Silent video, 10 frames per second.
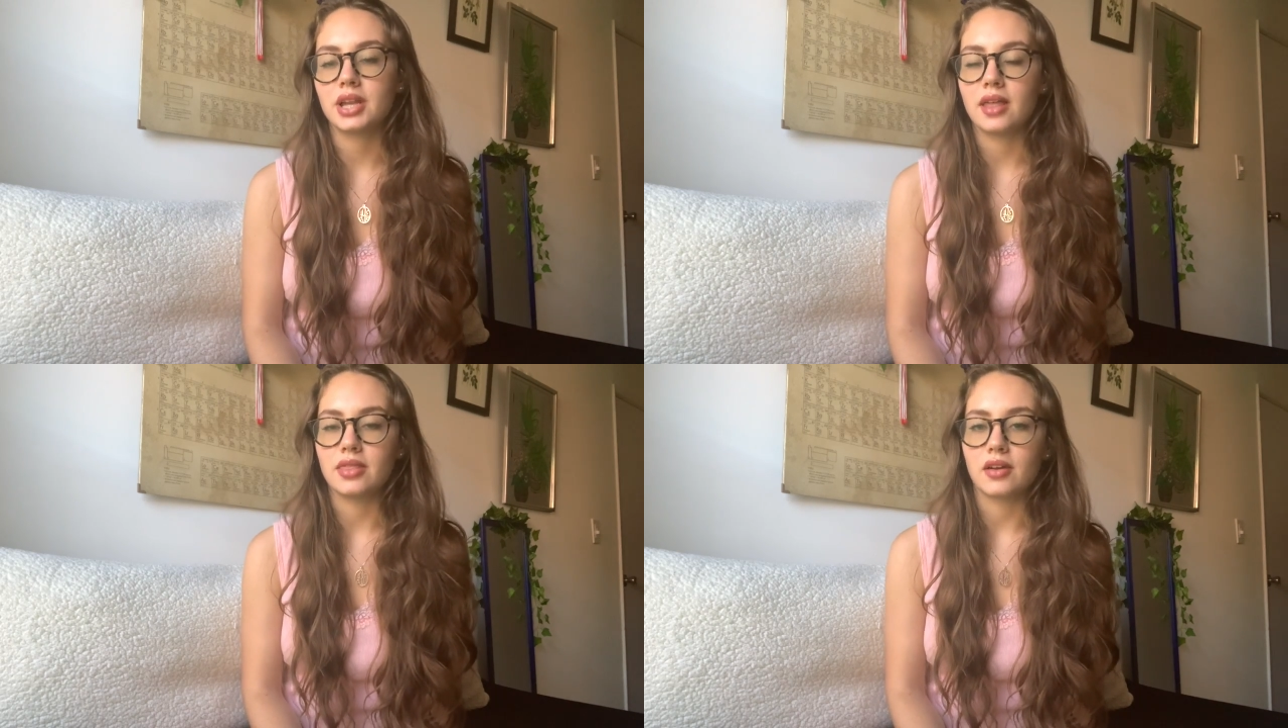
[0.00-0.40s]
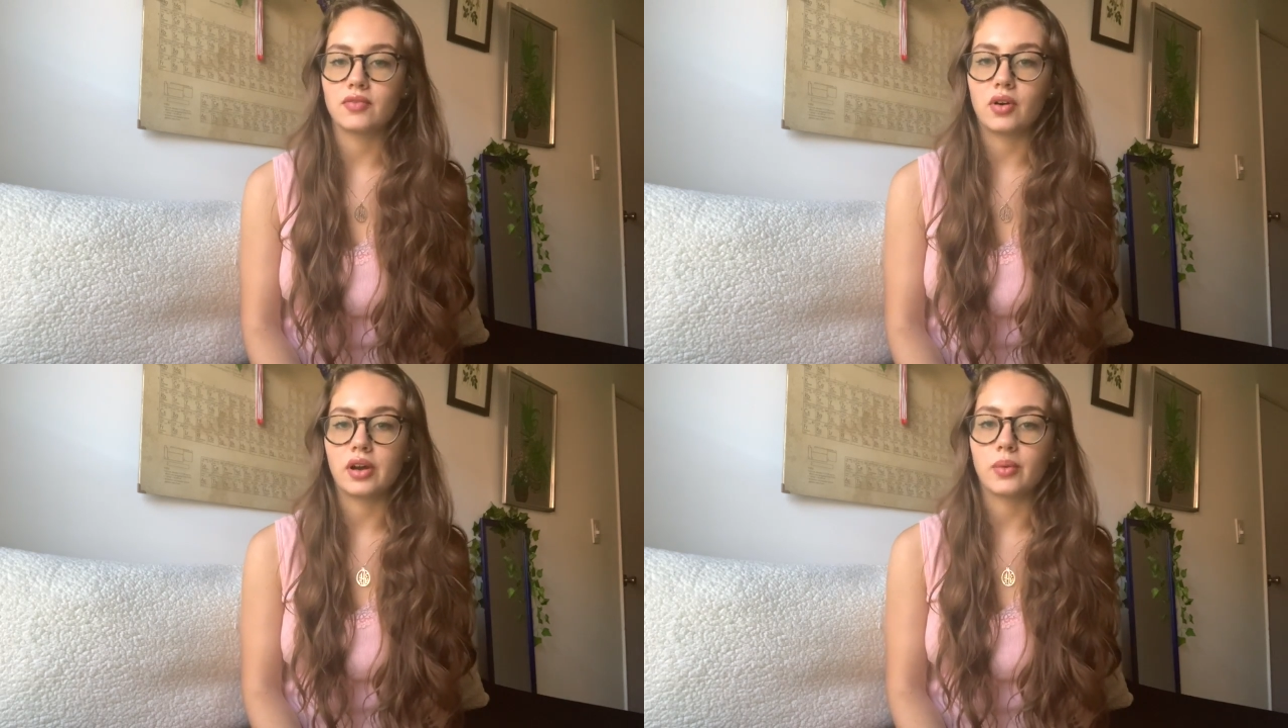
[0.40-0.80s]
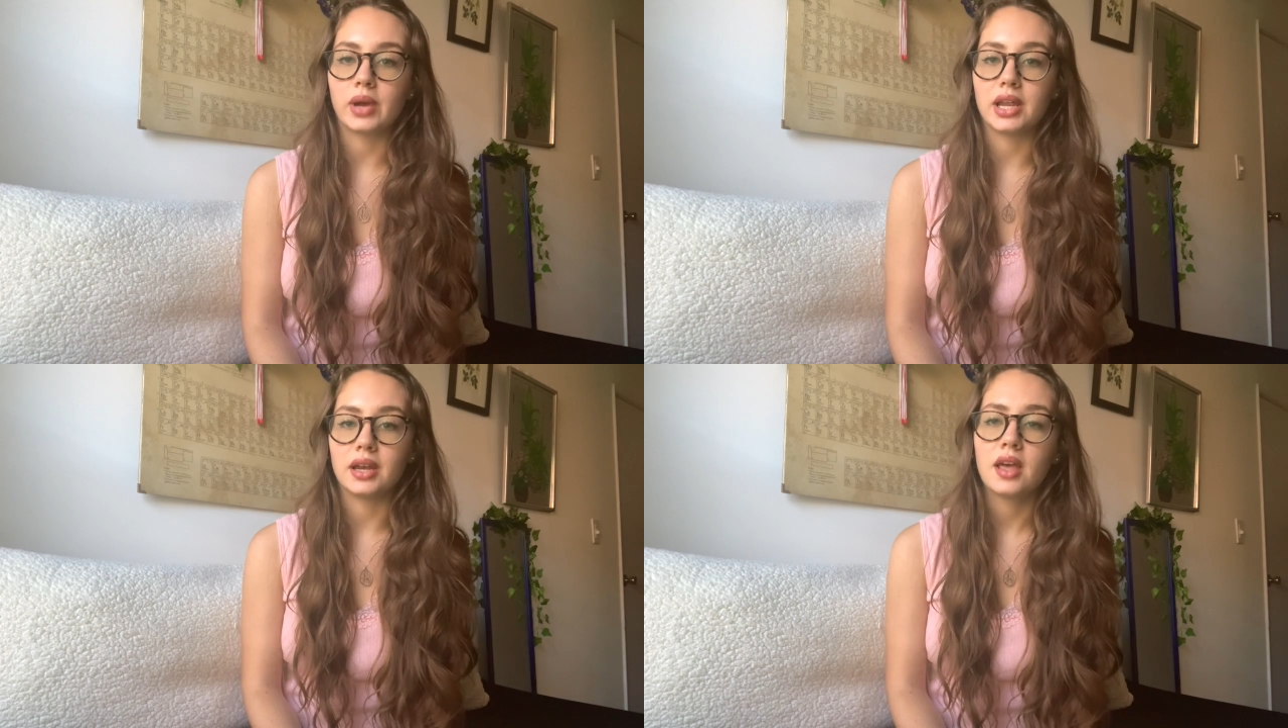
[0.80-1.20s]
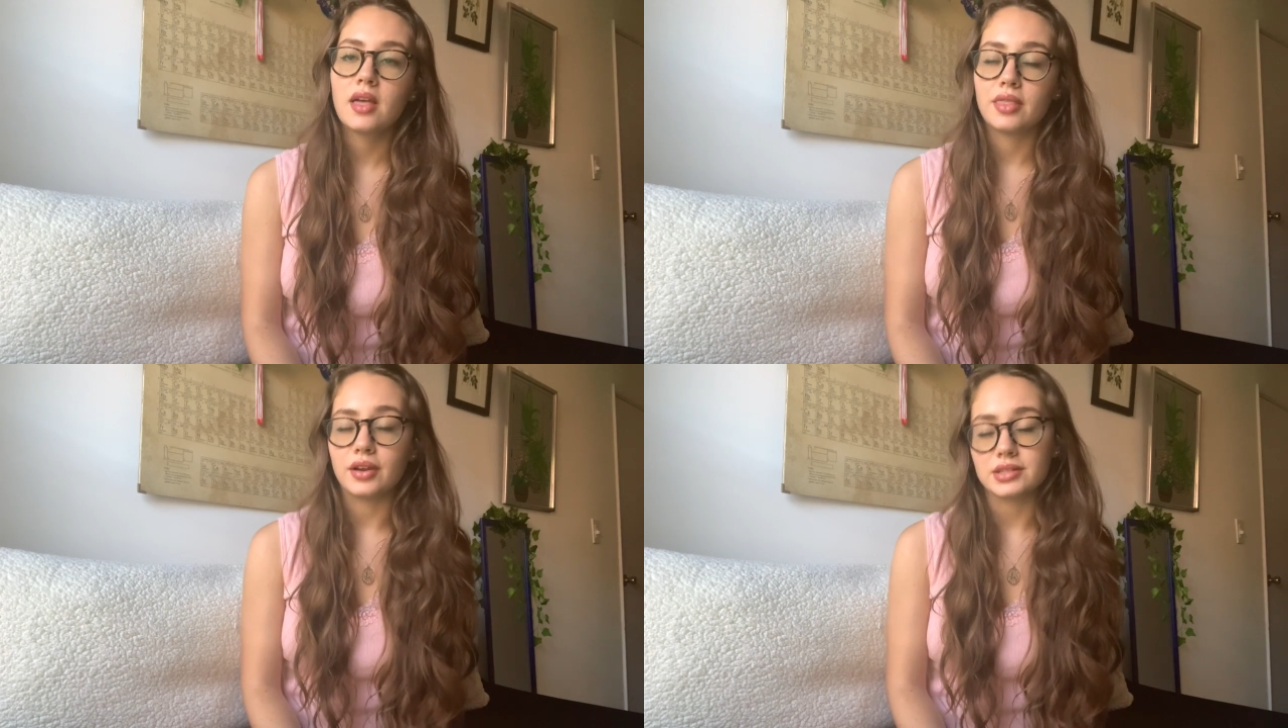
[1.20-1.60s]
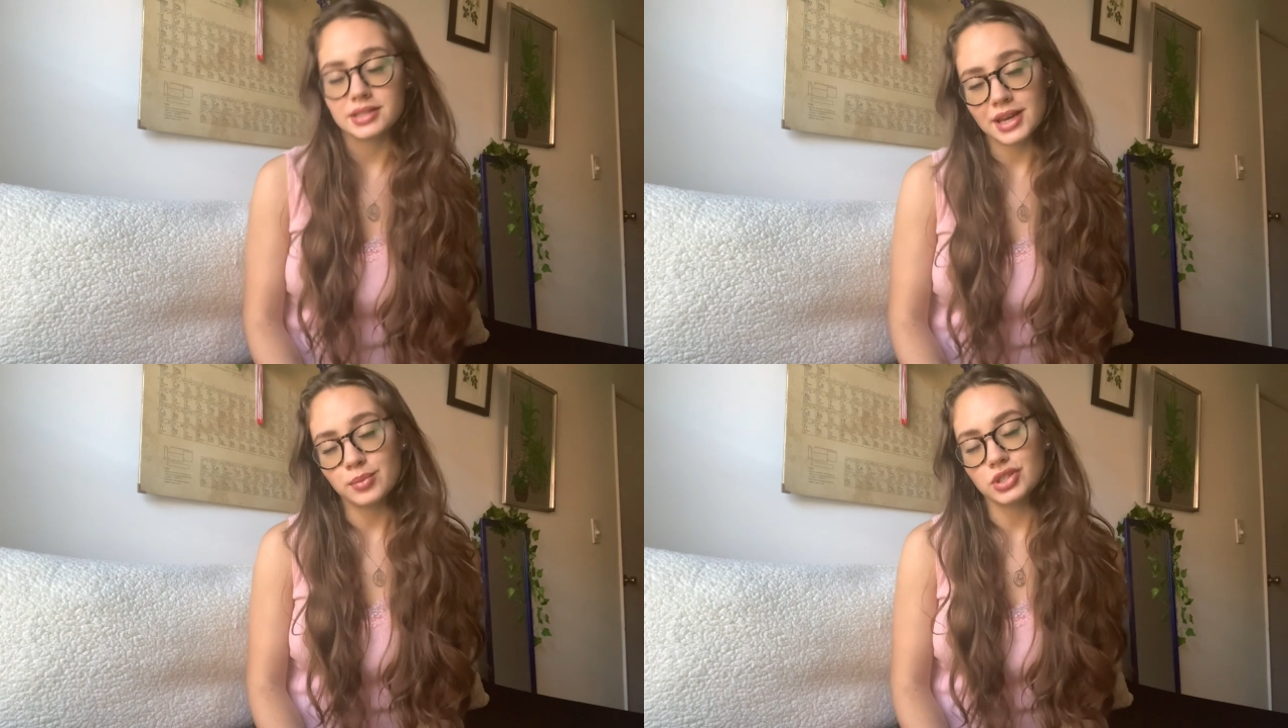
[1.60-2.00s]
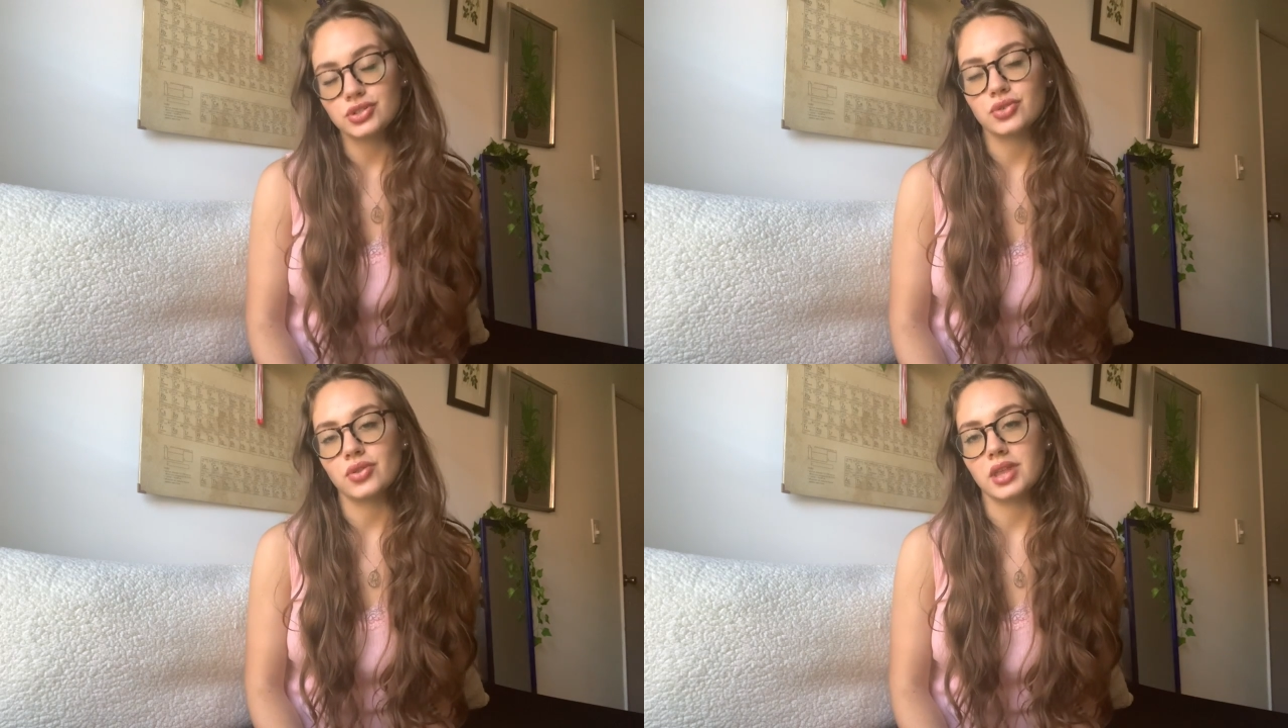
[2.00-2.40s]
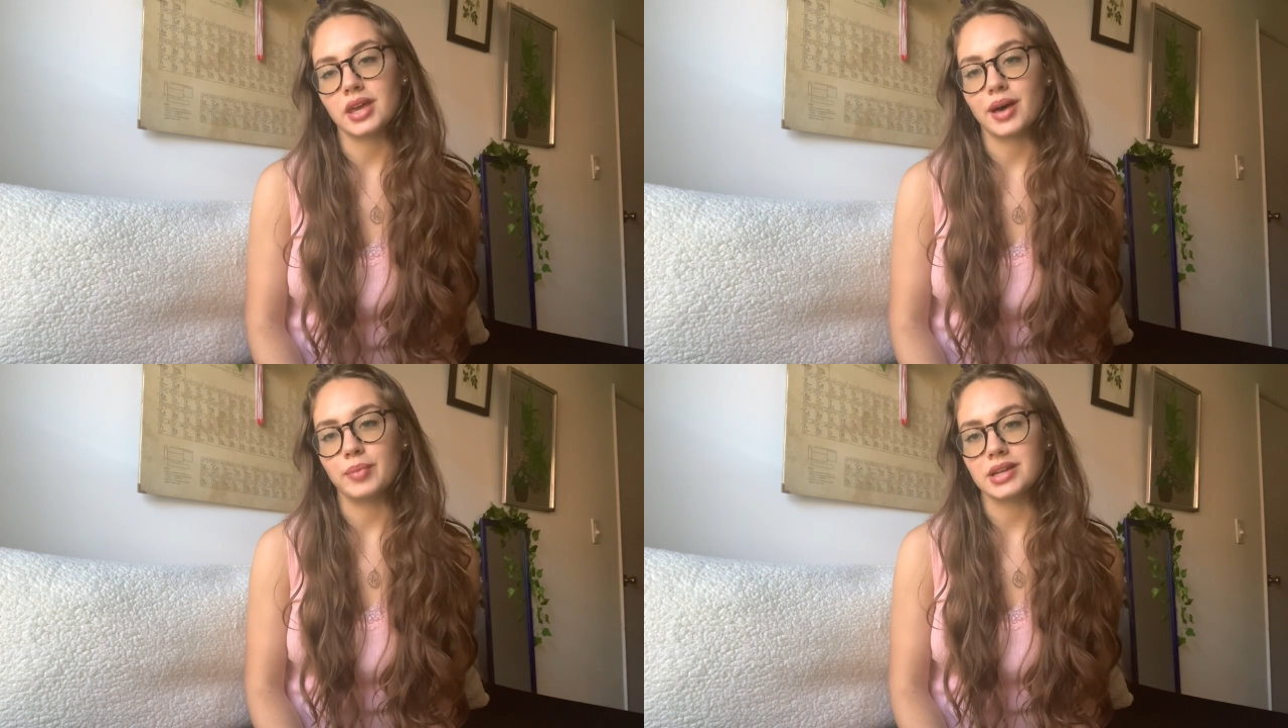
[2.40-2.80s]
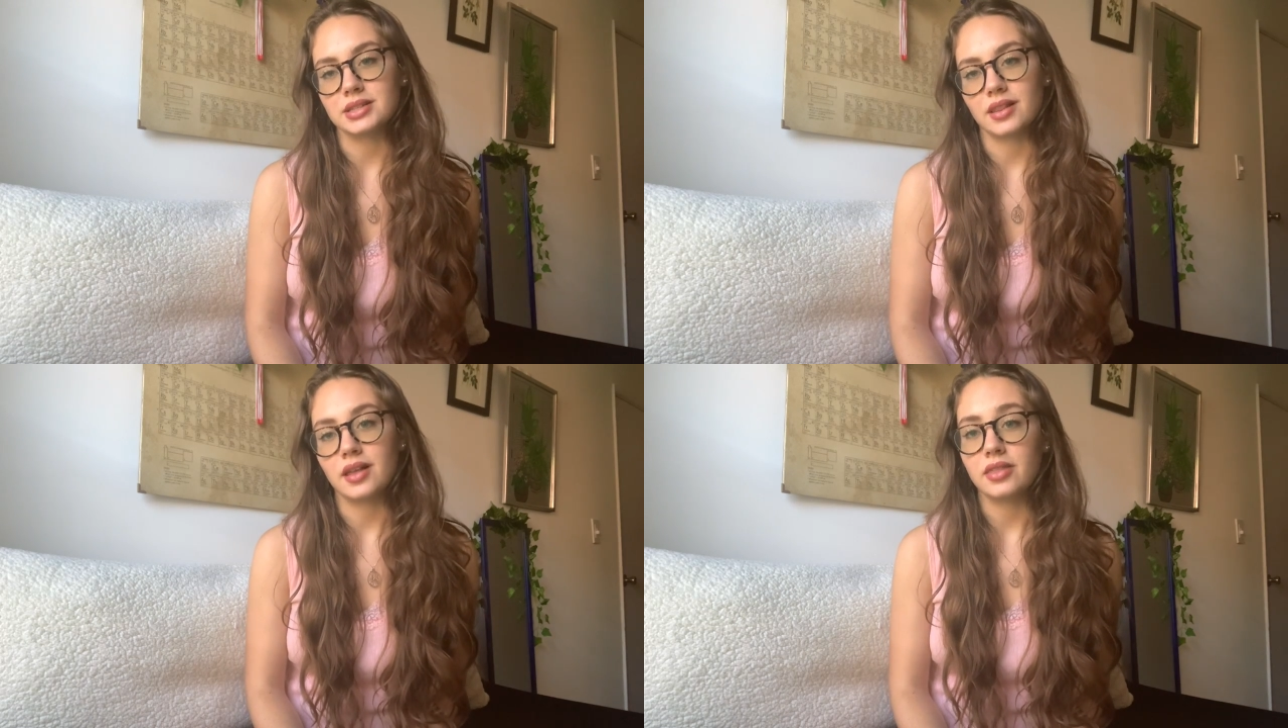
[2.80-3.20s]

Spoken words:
and therefore when there is damage to the amygdala,